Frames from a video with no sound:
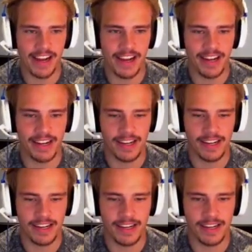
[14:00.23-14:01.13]

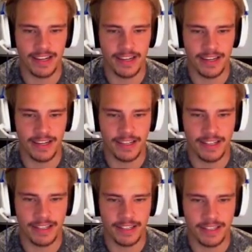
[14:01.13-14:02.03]

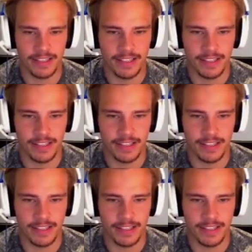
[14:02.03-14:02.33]
Nobody speaks.